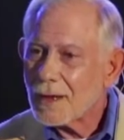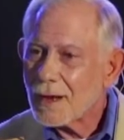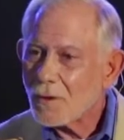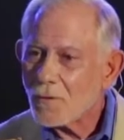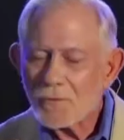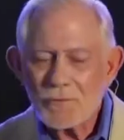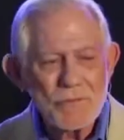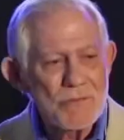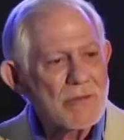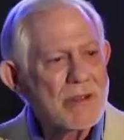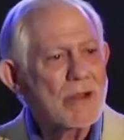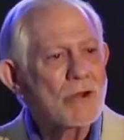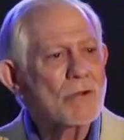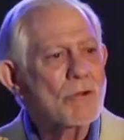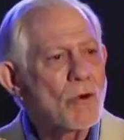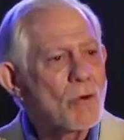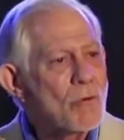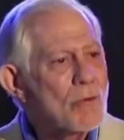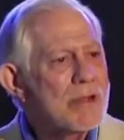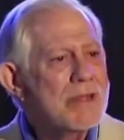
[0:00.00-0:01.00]
I will fear
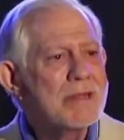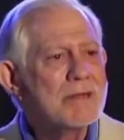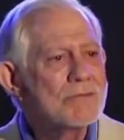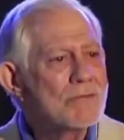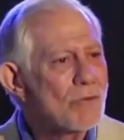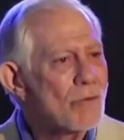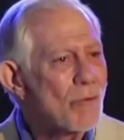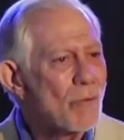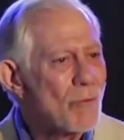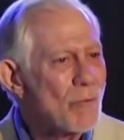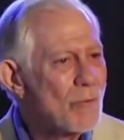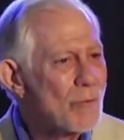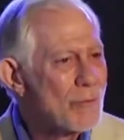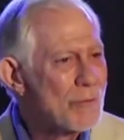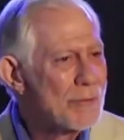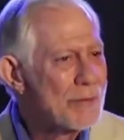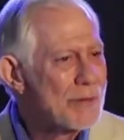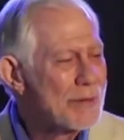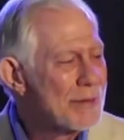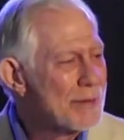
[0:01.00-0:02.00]
no evil,
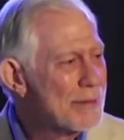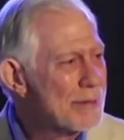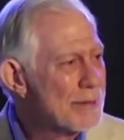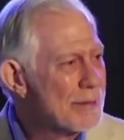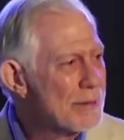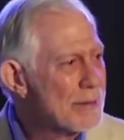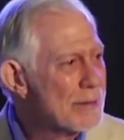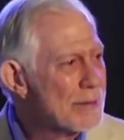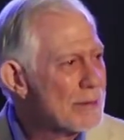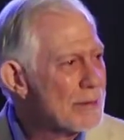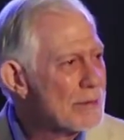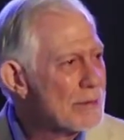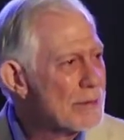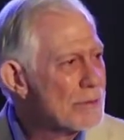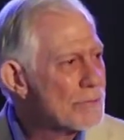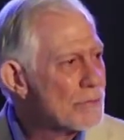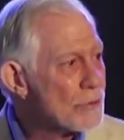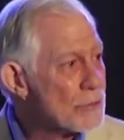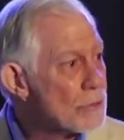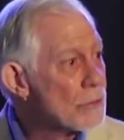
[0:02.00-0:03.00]

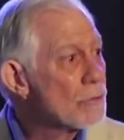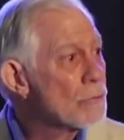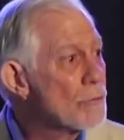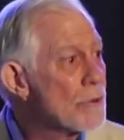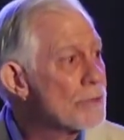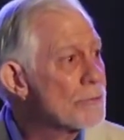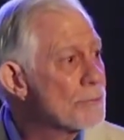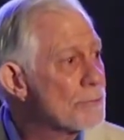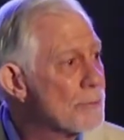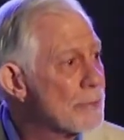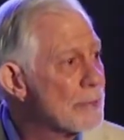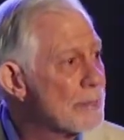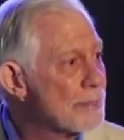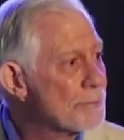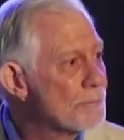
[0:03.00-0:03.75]
for you're with me.